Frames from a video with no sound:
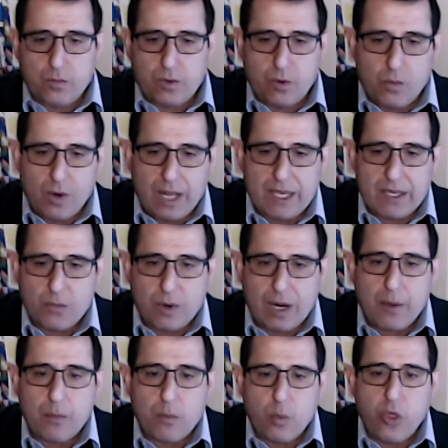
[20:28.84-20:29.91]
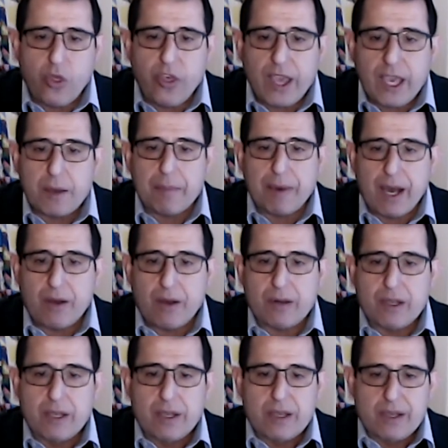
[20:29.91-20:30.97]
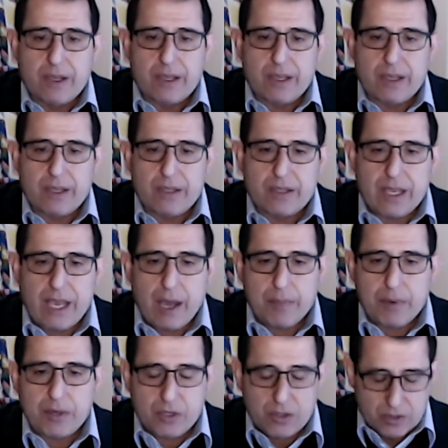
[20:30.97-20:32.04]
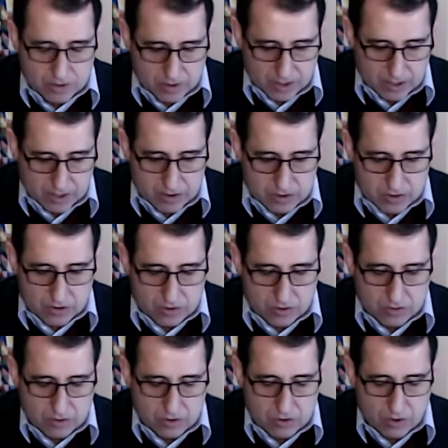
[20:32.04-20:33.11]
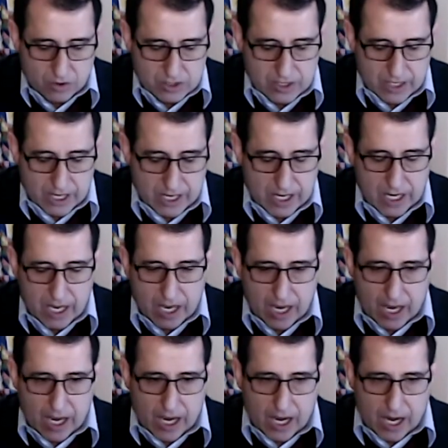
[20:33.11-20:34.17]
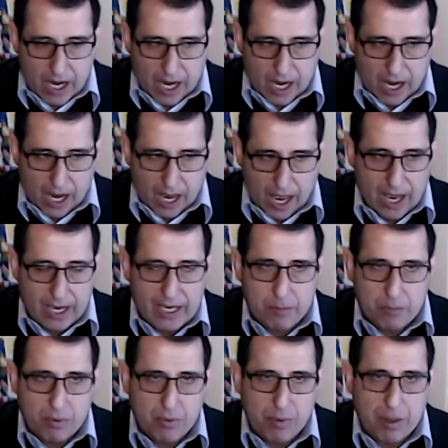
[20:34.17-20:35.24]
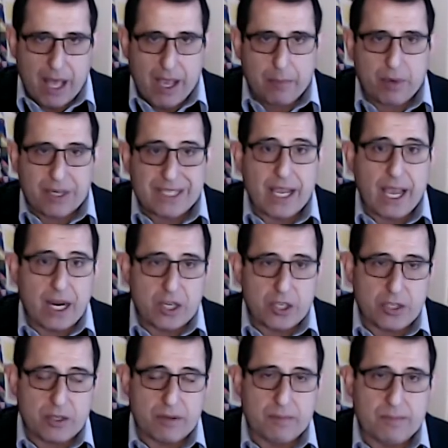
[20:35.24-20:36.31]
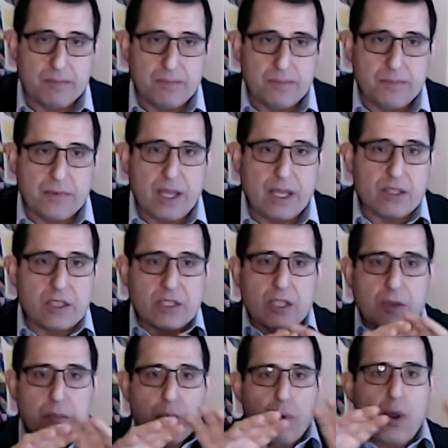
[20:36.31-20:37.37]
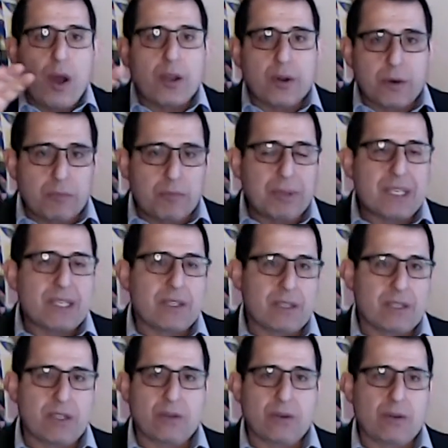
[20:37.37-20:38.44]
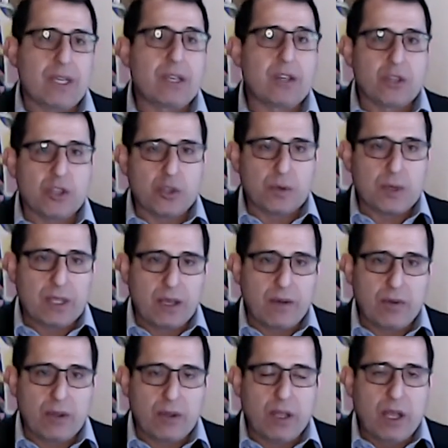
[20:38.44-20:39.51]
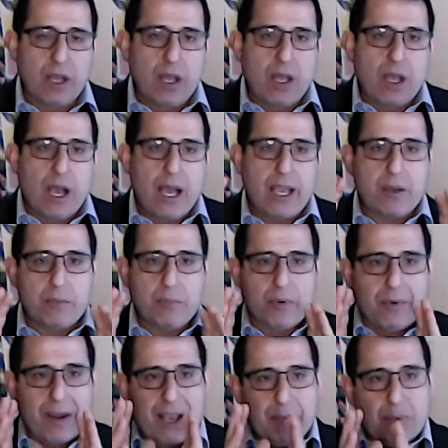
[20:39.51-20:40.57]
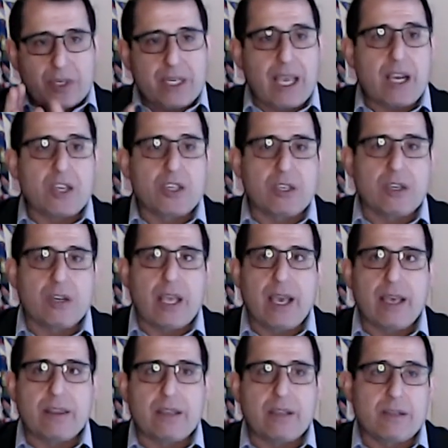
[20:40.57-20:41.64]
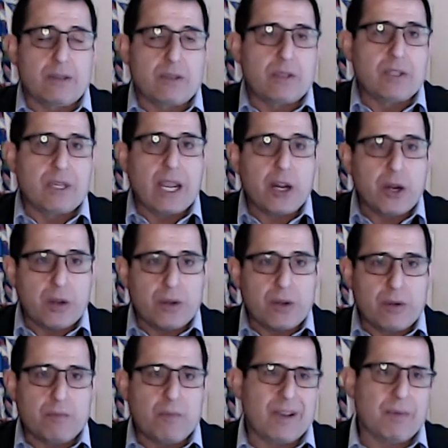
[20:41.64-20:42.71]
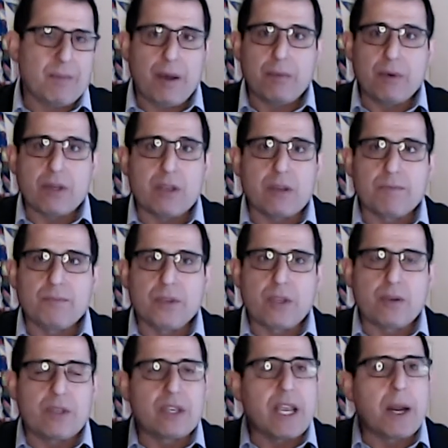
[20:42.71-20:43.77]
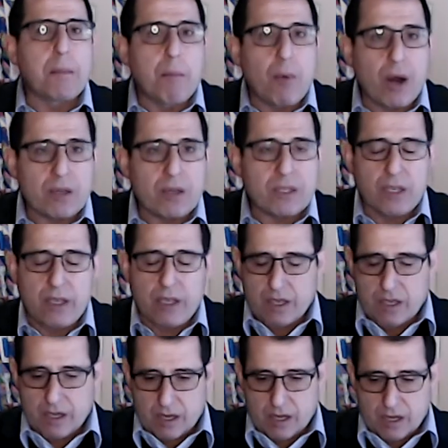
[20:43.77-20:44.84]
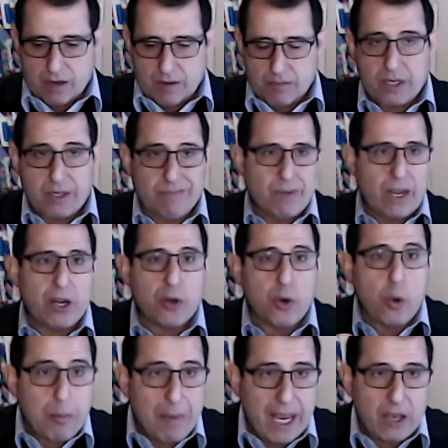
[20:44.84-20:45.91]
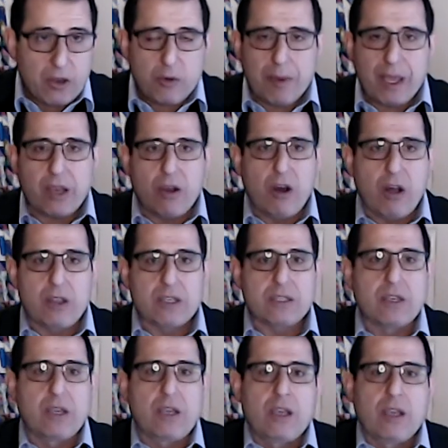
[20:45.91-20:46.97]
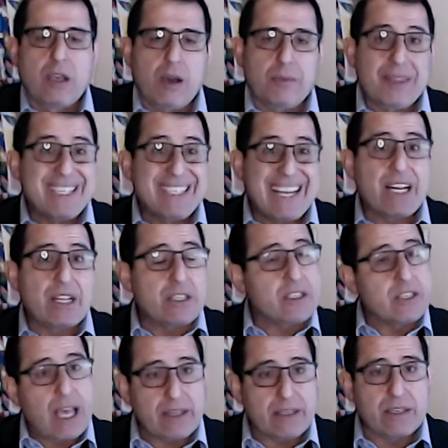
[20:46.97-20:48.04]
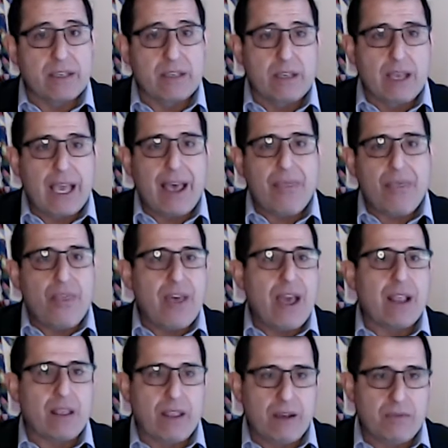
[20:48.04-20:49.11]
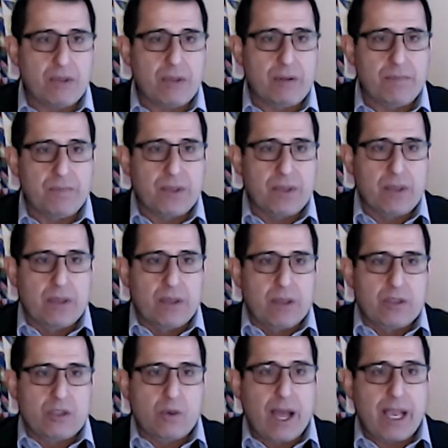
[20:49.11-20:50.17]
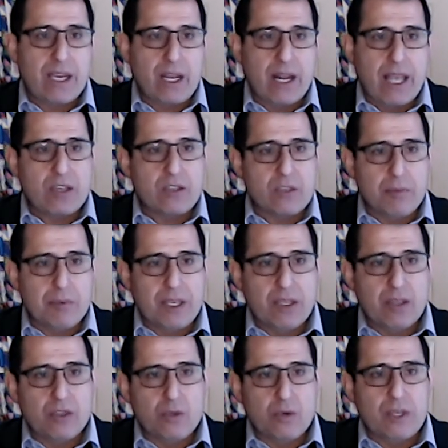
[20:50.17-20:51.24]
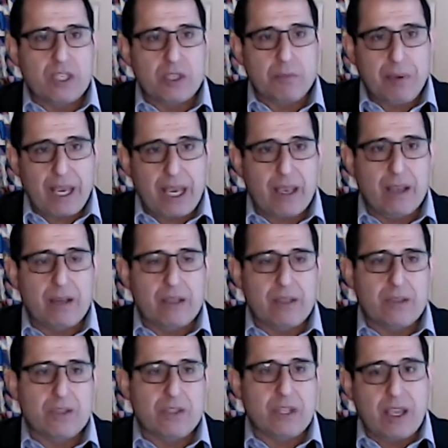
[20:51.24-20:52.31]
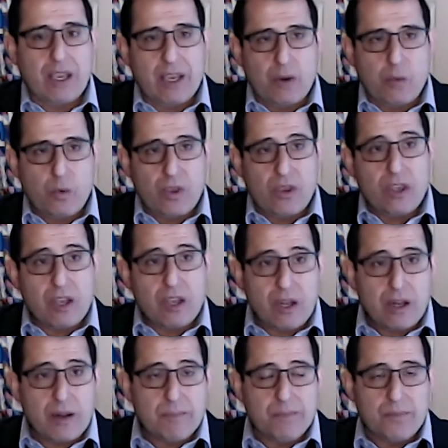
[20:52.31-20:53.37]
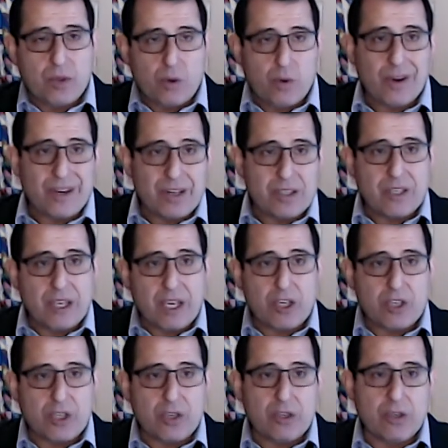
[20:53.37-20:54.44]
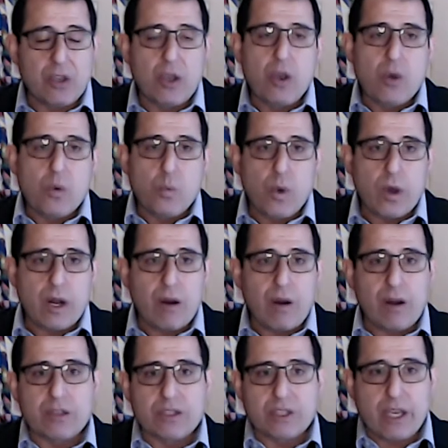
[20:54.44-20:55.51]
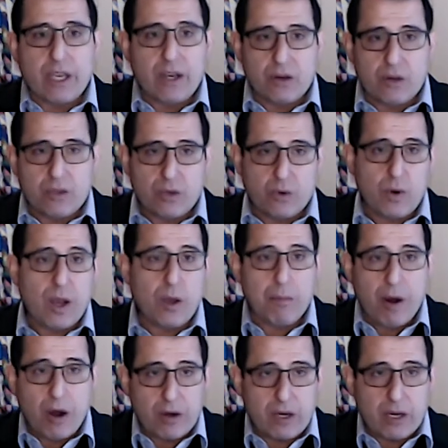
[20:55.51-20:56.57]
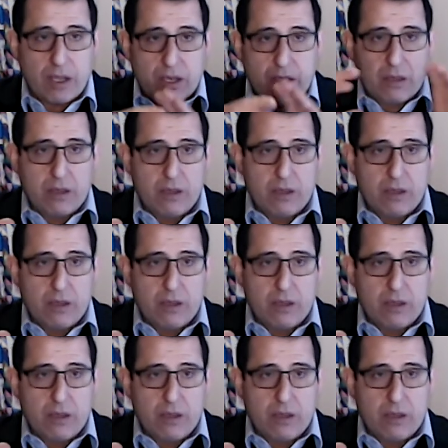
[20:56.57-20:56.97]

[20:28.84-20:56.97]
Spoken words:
what I think about is the opportunity to go say, I can provide protection, not just at the broader business or industry level. I can provide protection at the data, the data mart, the data domain, you may call it, the data set at that level. So I can actually begin to expand and say within the organization, what are our standards around marketing?